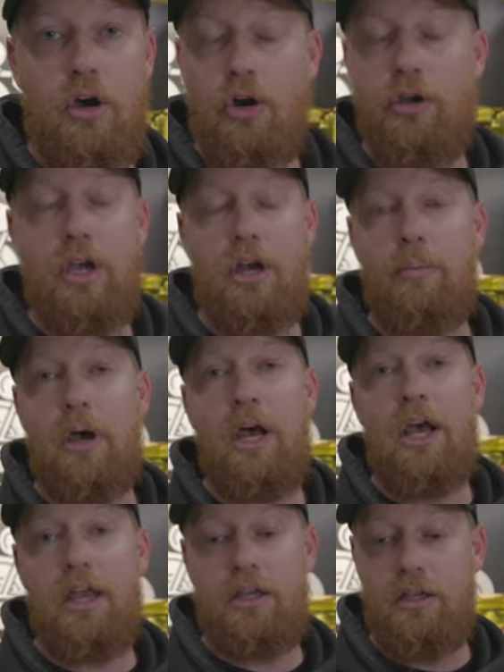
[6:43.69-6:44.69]
All you got to
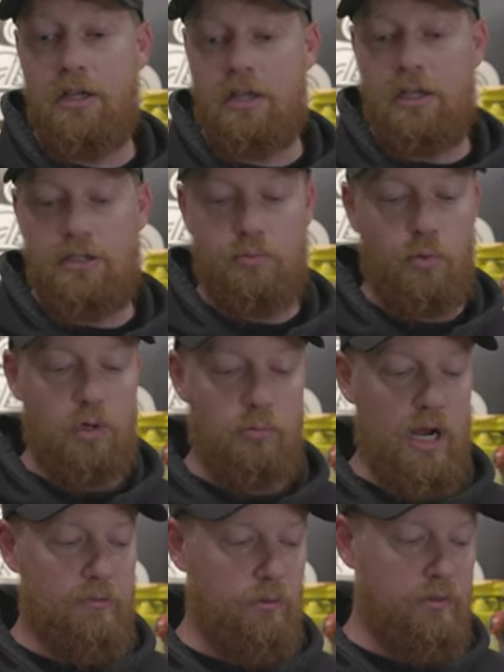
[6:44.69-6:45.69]
buy is one
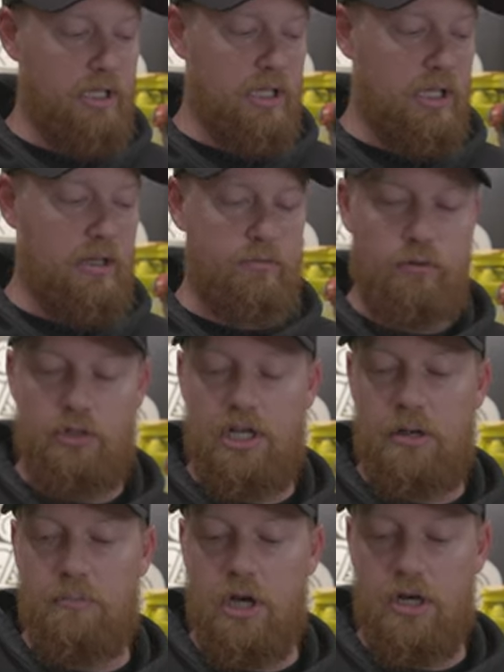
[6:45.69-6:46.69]
raffle ticket for
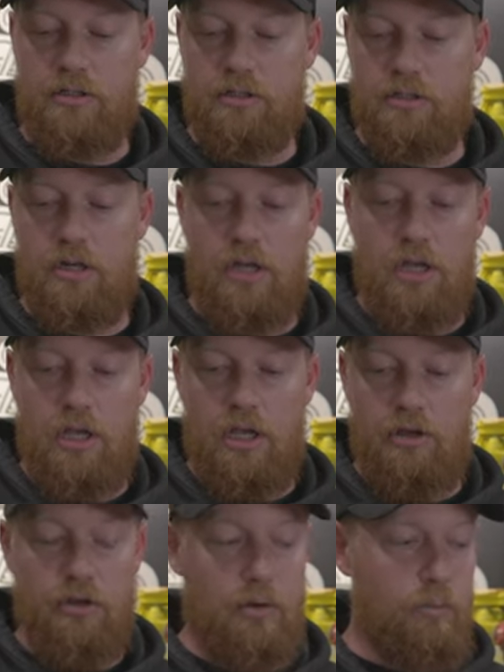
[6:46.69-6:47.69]
10 bucks,
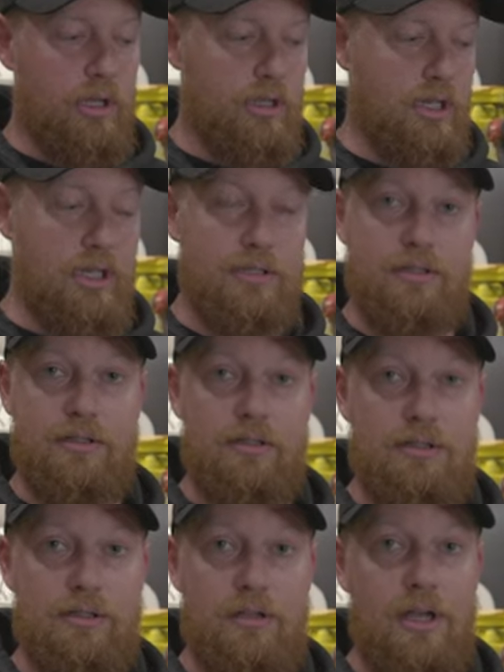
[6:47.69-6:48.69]
and you can win this
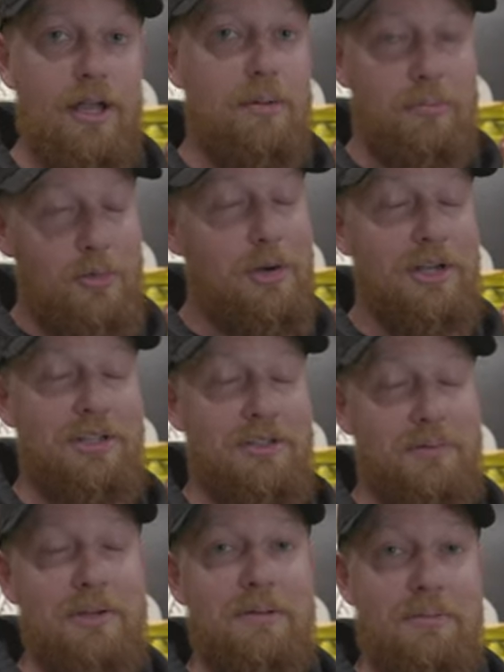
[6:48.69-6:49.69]
pretty
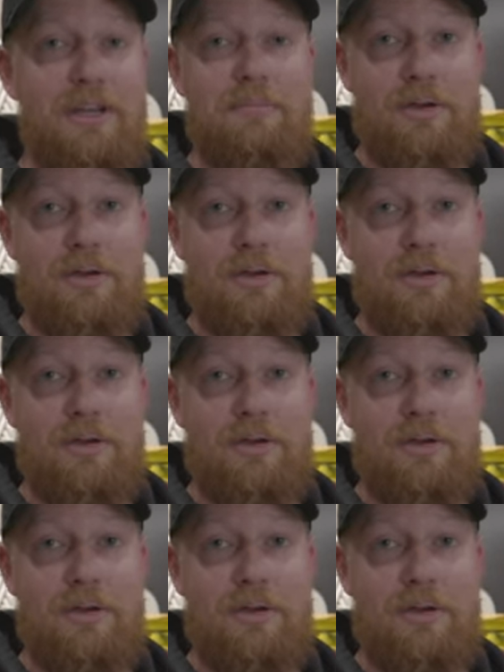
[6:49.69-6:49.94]
sweet mini